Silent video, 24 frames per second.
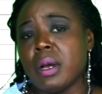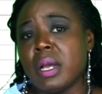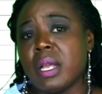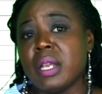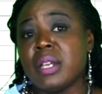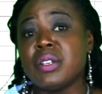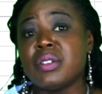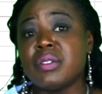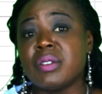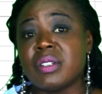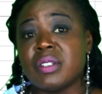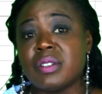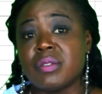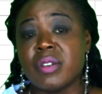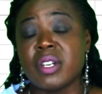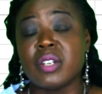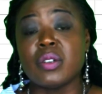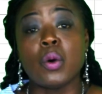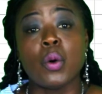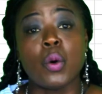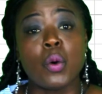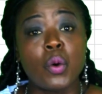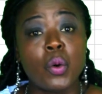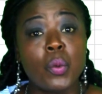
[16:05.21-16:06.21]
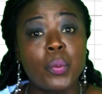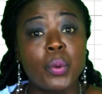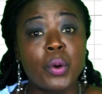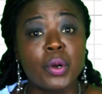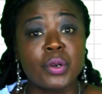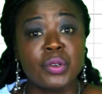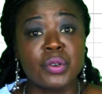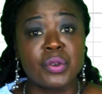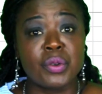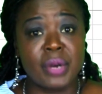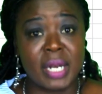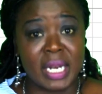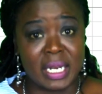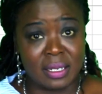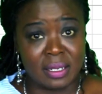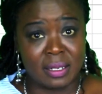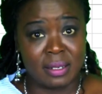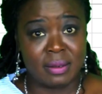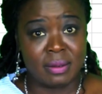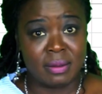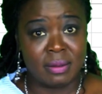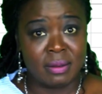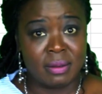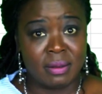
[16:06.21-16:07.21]
interest rate or coupon
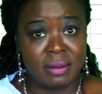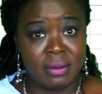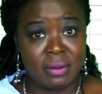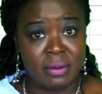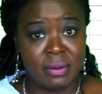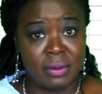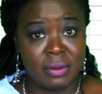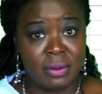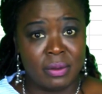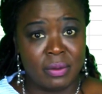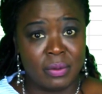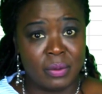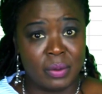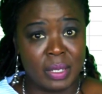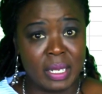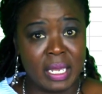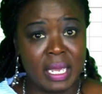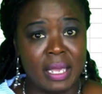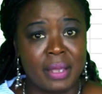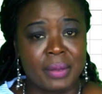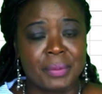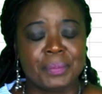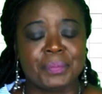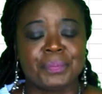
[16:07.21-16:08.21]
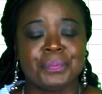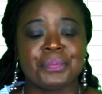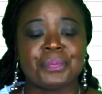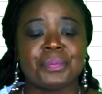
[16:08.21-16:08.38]
rate. Okay.